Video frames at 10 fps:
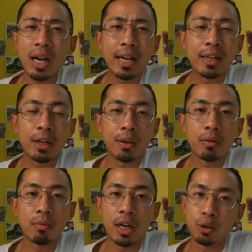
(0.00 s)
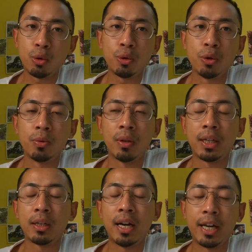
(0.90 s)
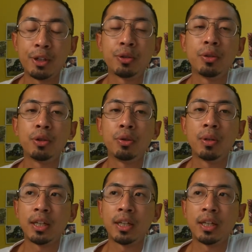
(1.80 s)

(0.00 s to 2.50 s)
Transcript: I told you, like, I assure you,